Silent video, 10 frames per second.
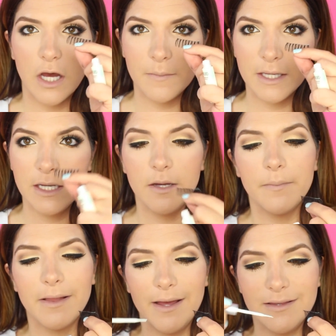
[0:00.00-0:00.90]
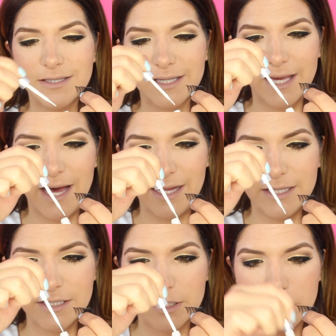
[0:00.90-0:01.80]
So I'm gonna apply this
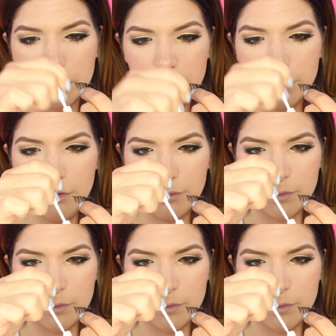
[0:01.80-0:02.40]
callus glue,